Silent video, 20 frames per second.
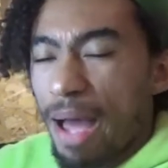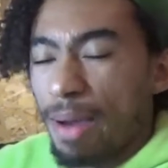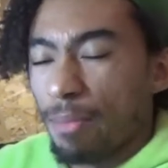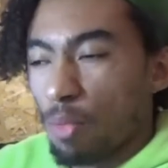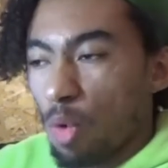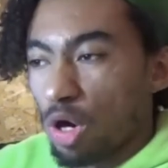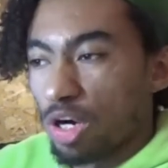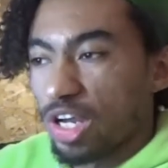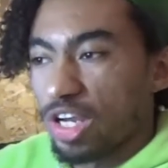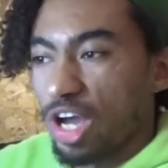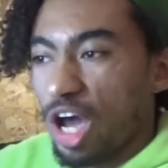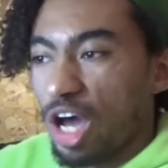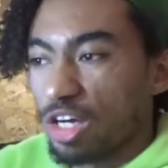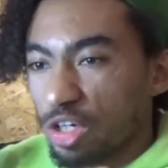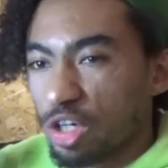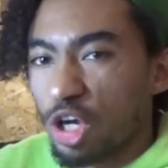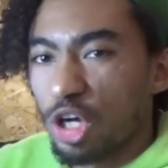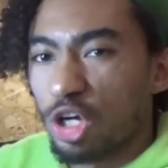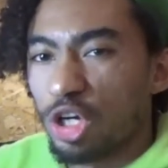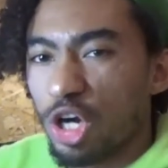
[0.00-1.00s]
I'm working
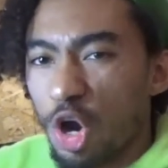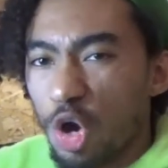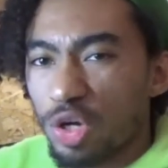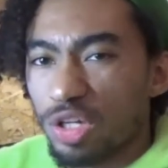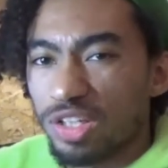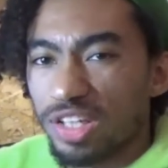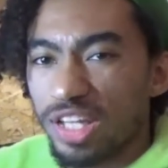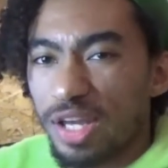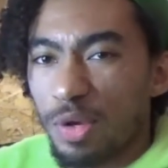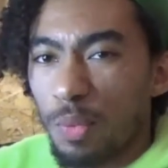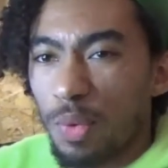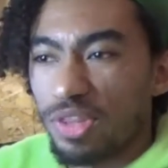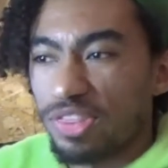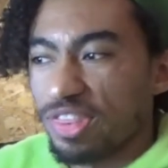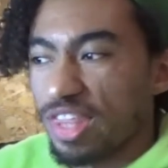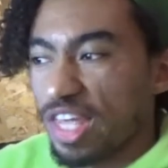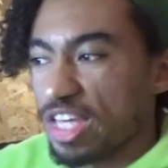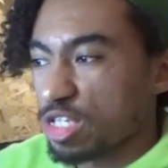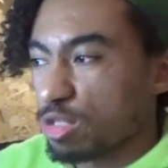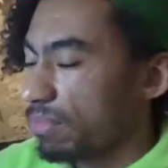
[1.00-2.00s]
on concurrently
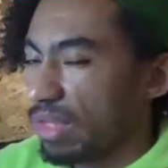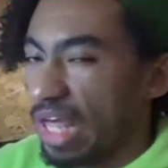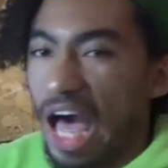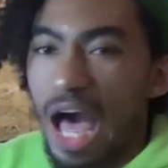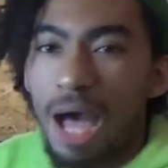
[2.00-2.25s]
with this.